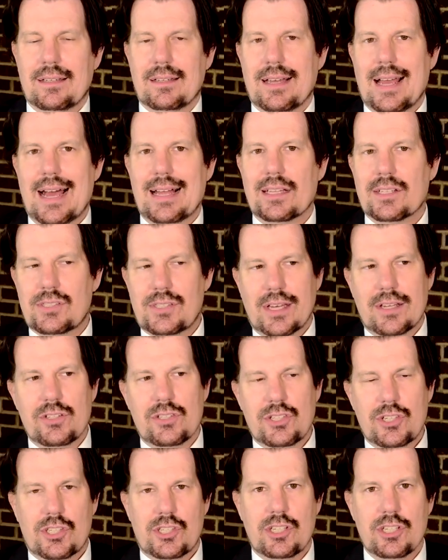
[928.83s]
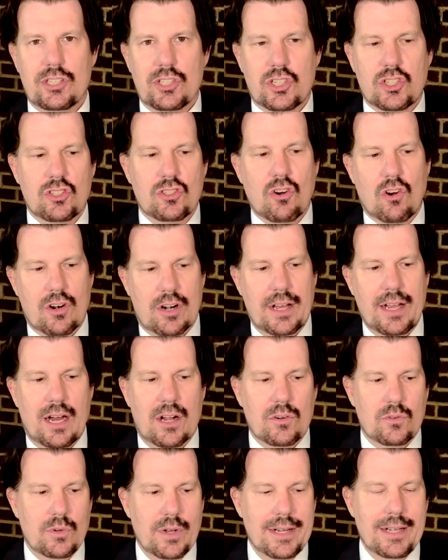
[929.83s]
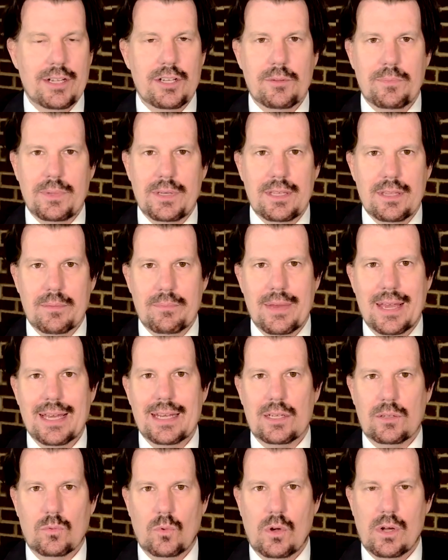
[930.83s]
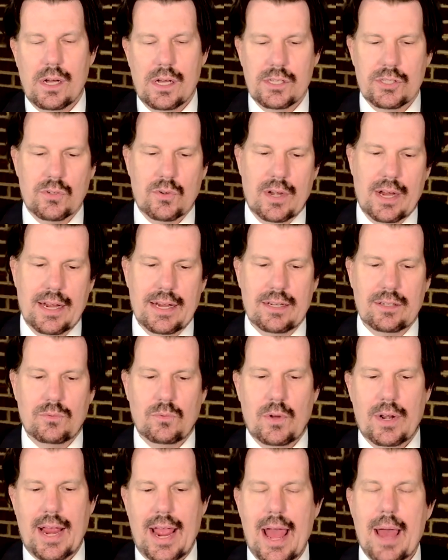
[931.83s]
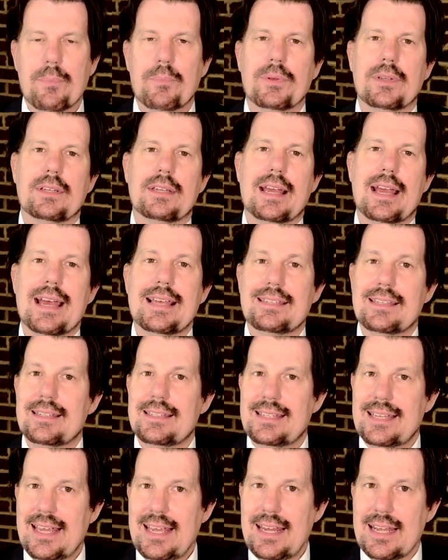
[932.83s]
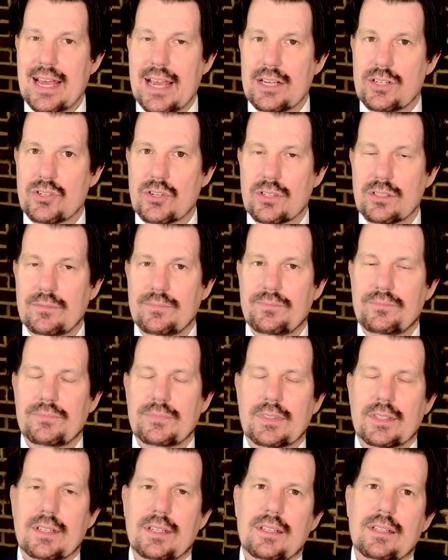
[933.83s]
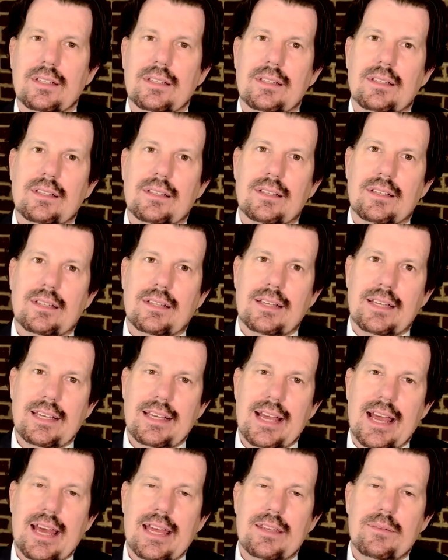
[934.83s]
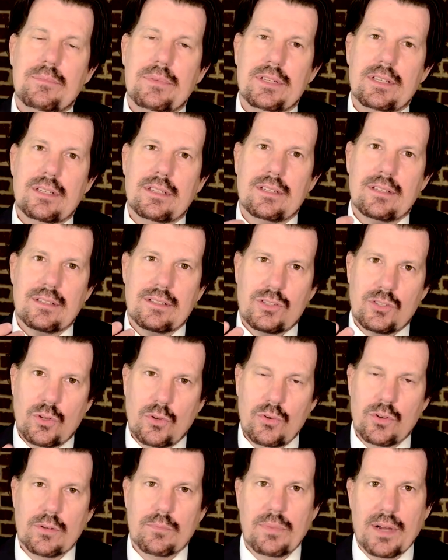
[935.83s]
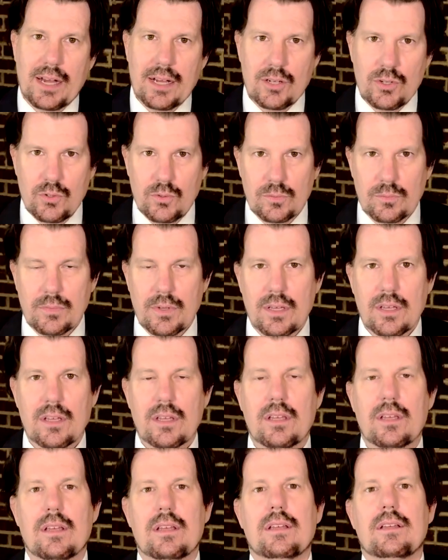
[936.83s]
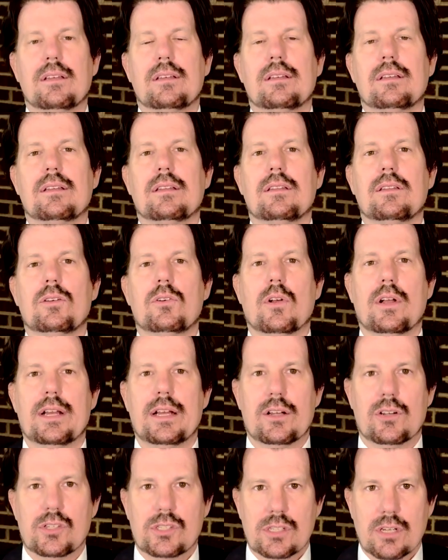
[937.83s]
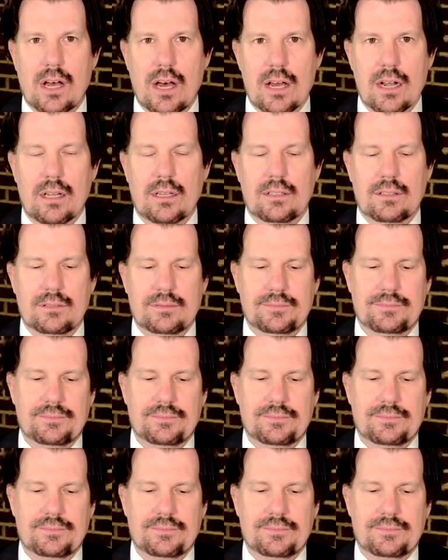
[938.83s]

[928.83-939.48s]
Alexander just didn't start out ready to be the man he was, right? What happened? As a teenager, he had been tutored by whom? The great Aristotle.